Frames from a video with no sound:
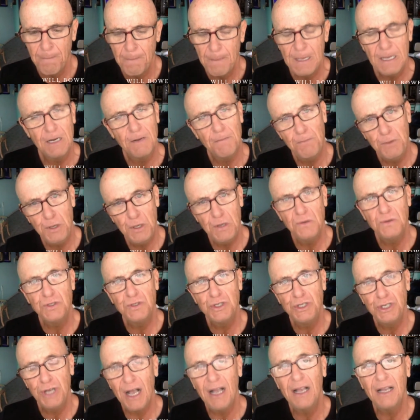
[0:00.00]
An abused
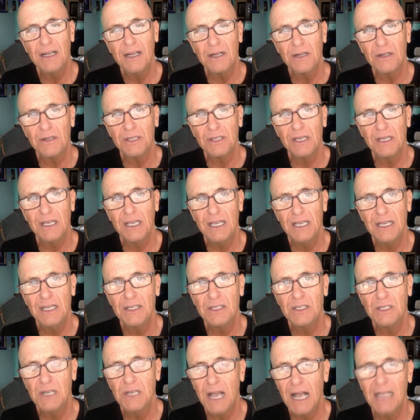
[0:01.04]
child
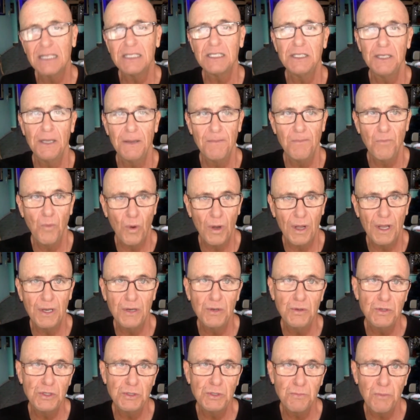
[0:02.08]
is not someone
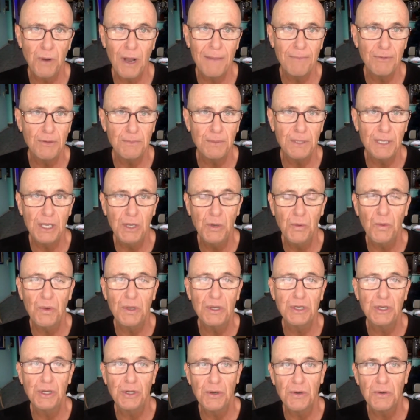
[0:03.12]
who's probably going
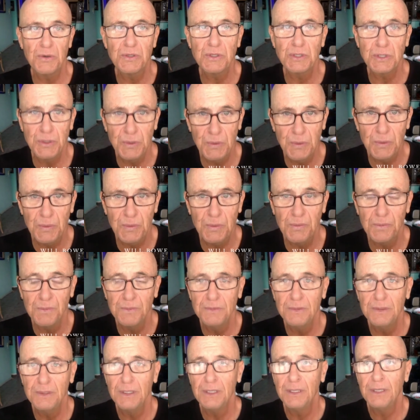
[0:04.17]
to go to school
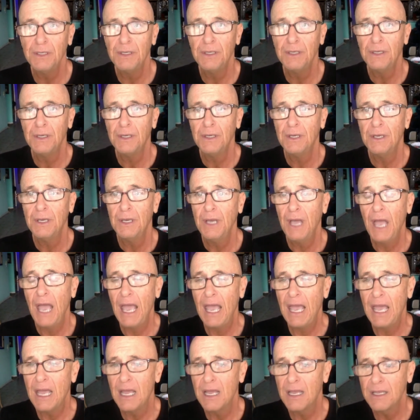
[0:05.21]

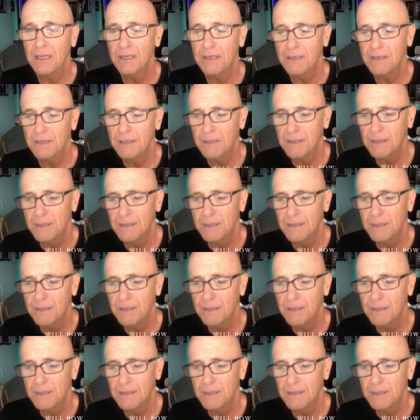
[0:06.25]
and